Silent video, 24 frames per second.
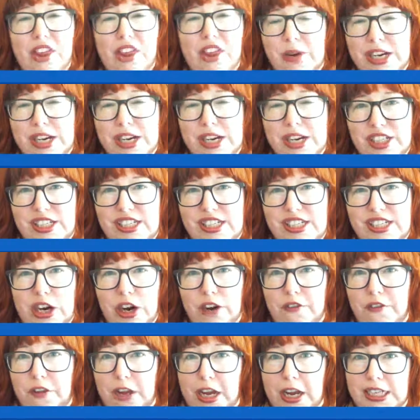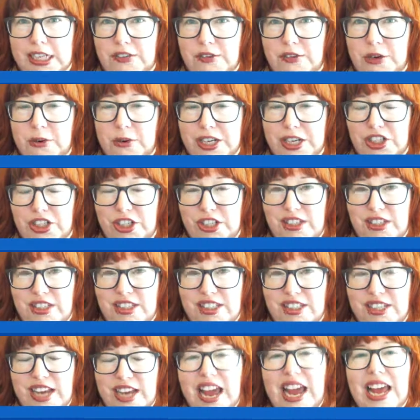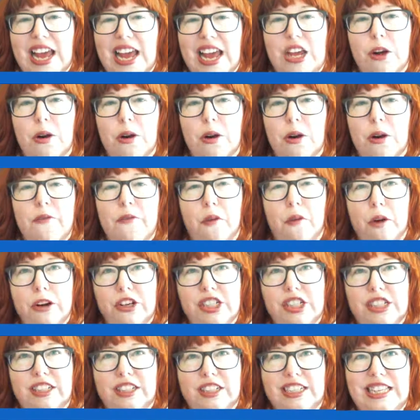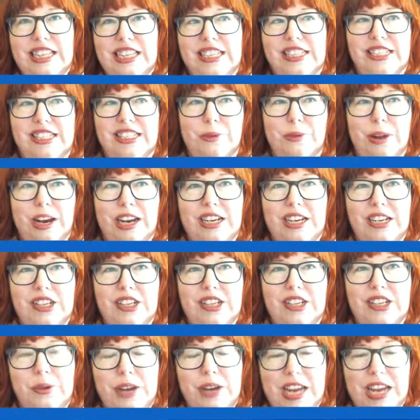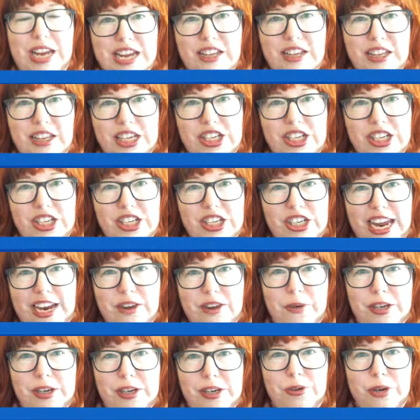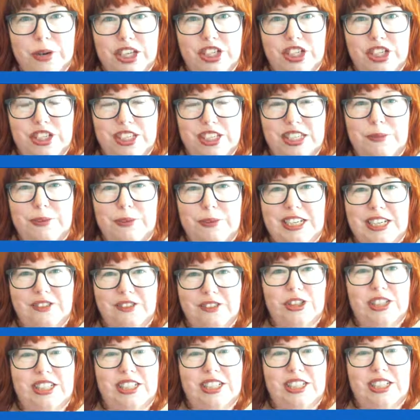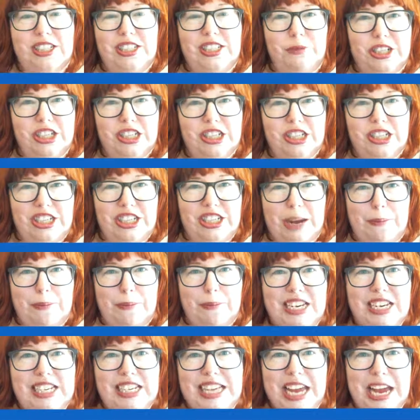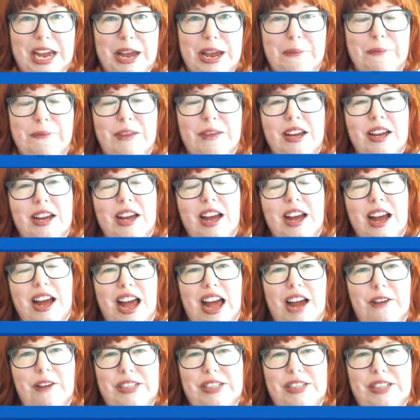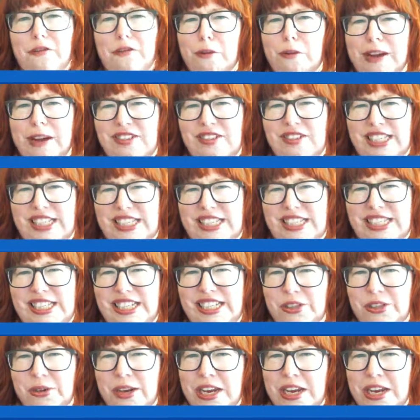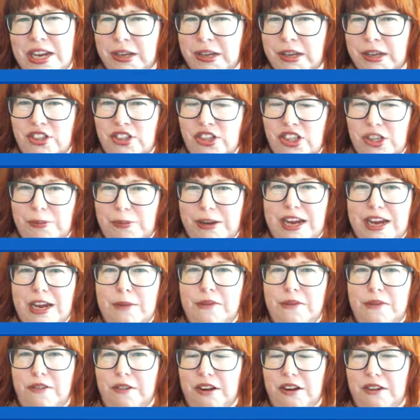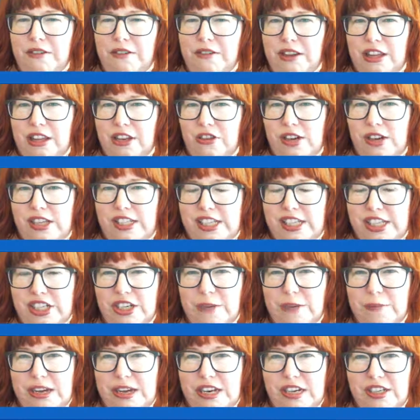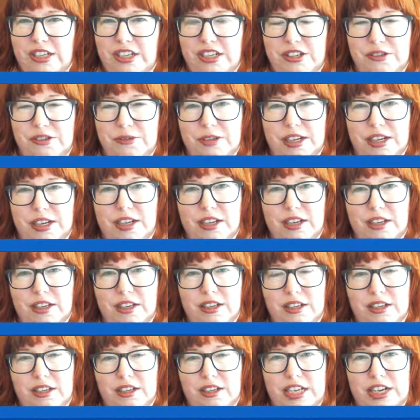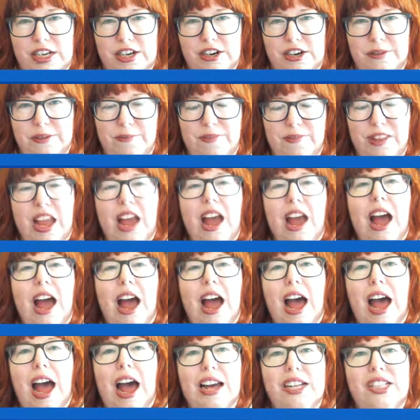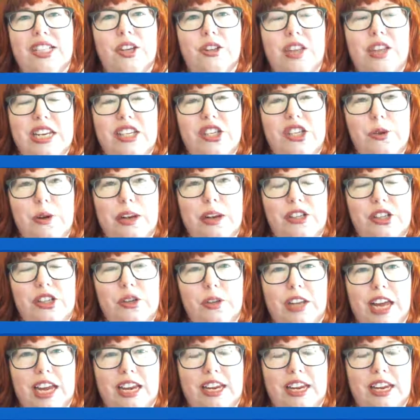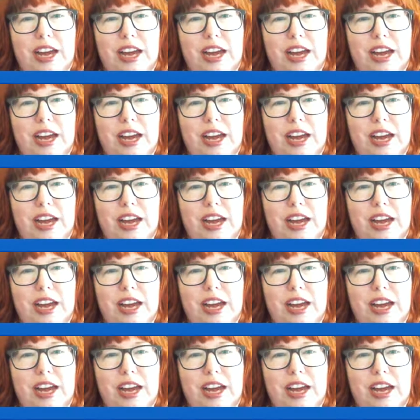questions. There are philosophy questions. There are, fortunately, this is the one I can do, English language questions because, of course, it's originally a Japanese game. I was out for about 6 or 8 months in Japan before the translation made it to here. So they do like